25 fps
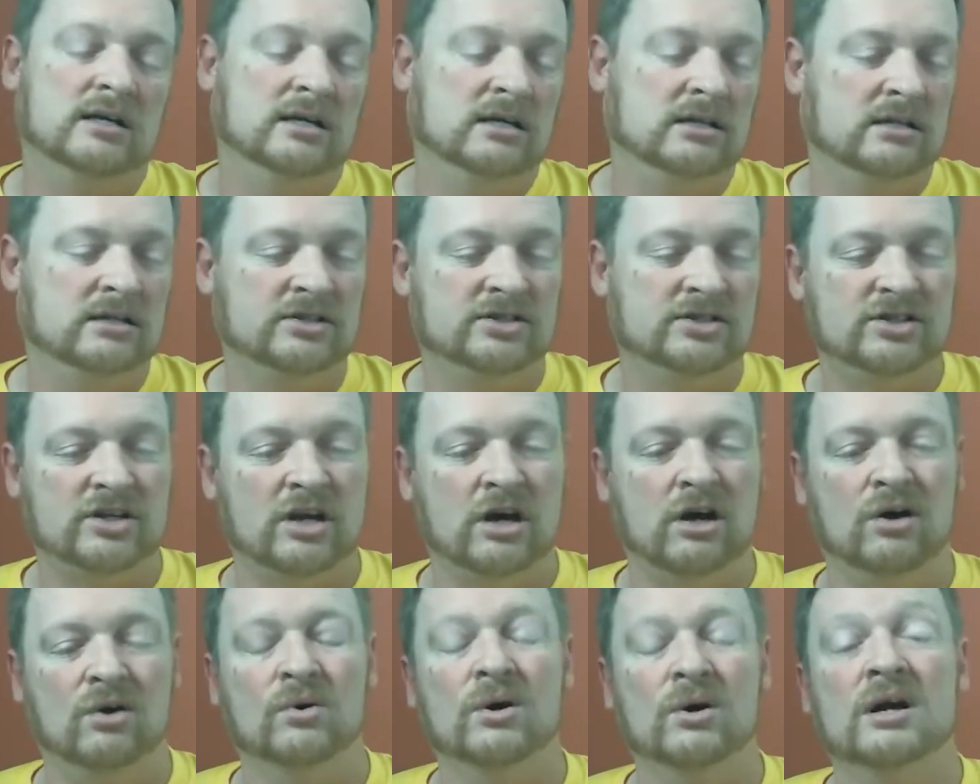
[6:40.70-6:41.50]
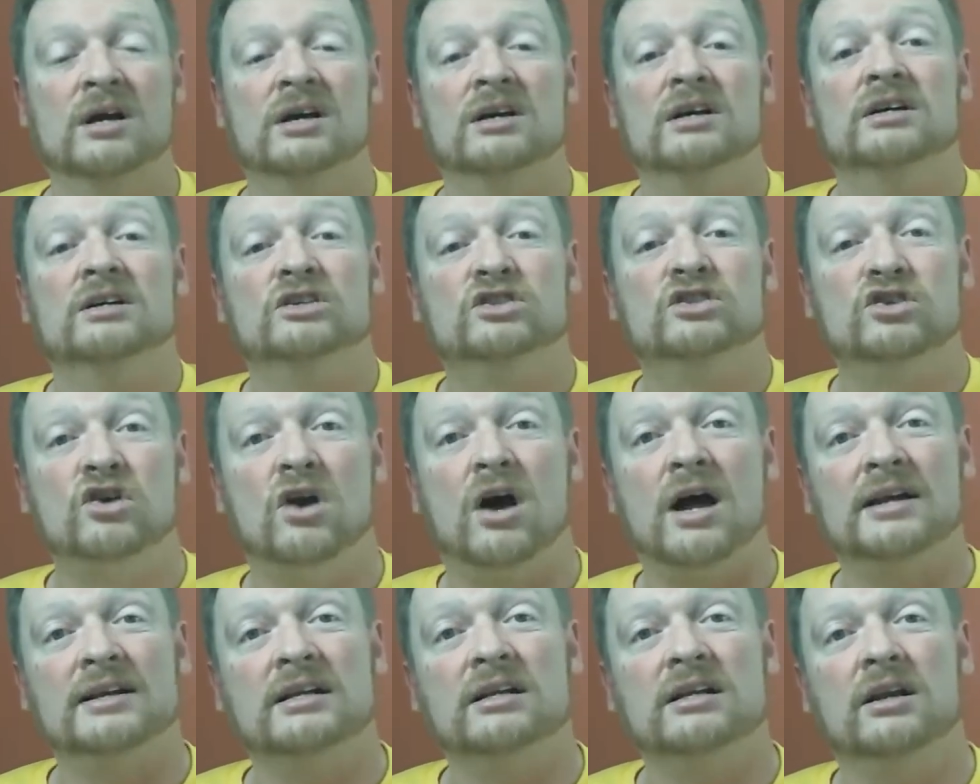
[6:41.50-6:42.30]
So
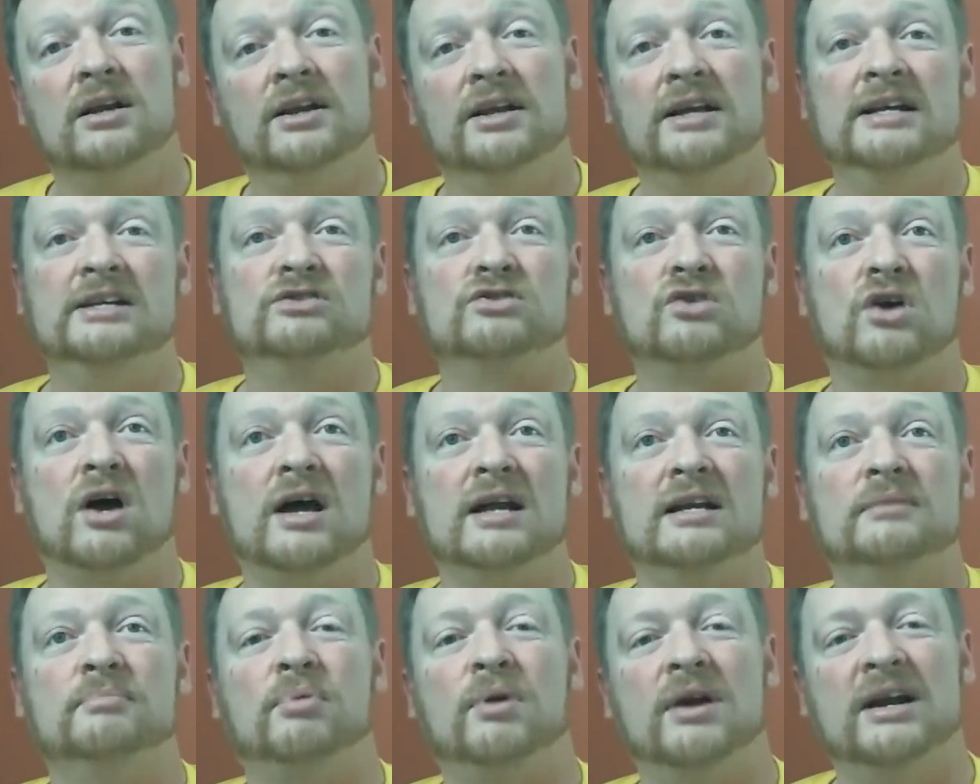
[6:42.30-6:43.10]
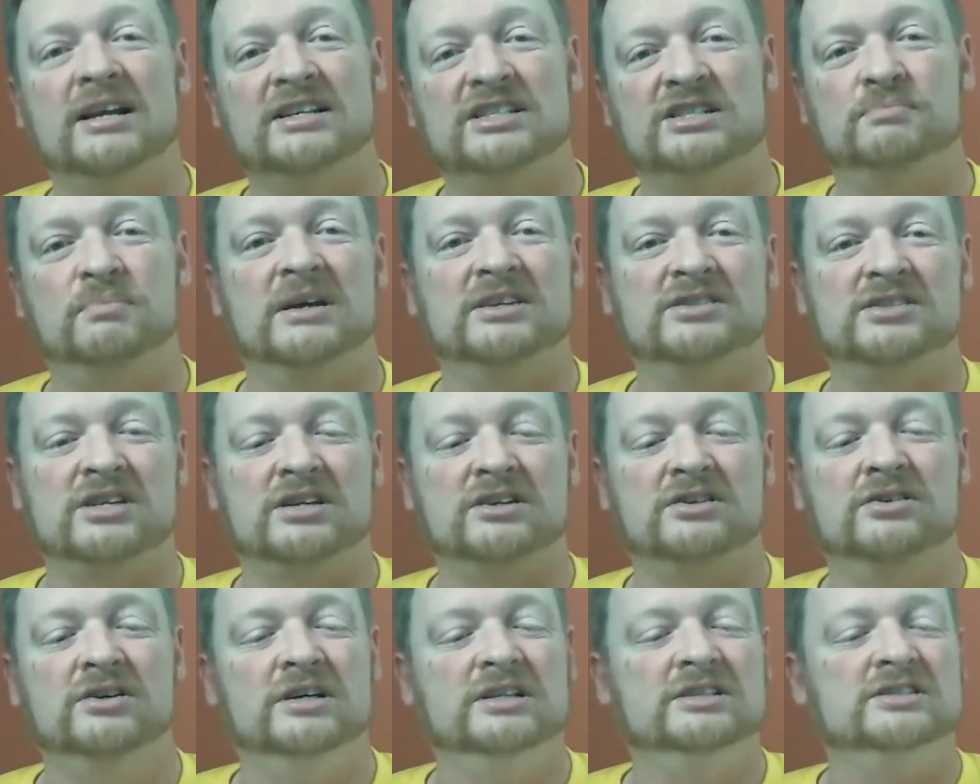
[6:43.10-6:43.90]
tried to clean, tried to press best I
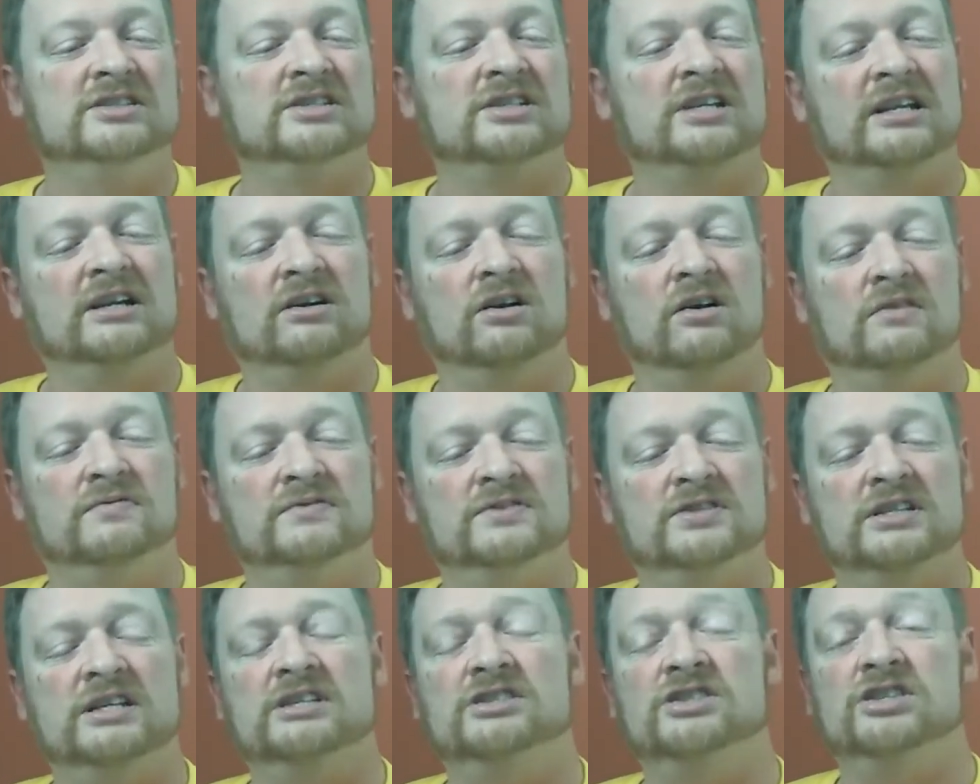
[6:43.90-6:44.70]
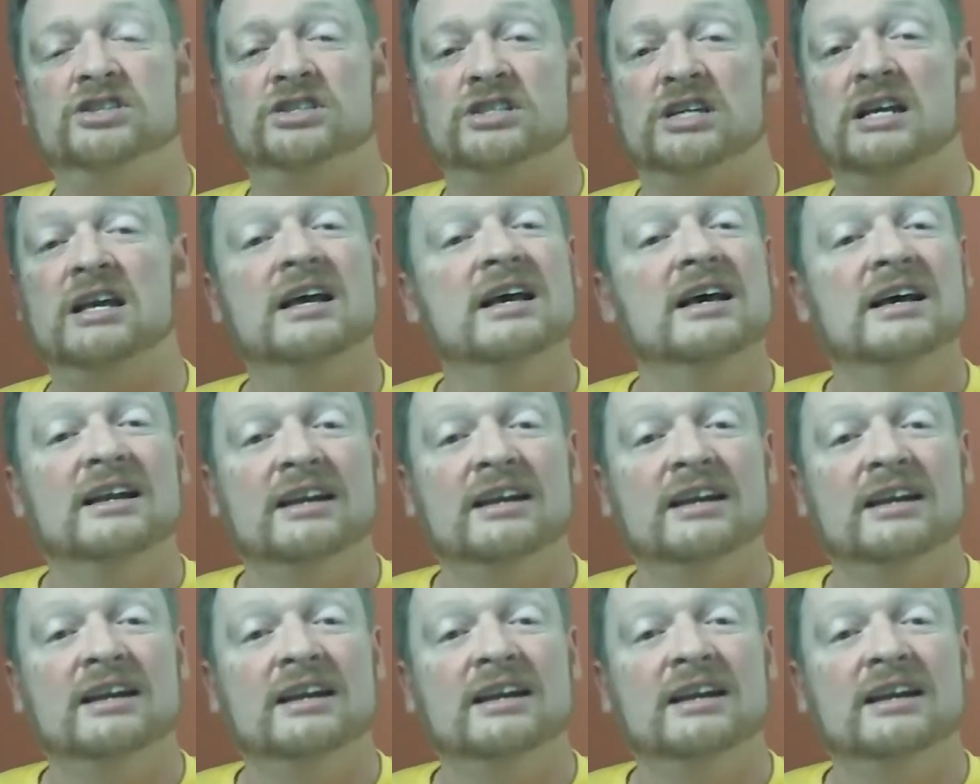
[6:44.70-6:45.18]
could, sent it off to CGC.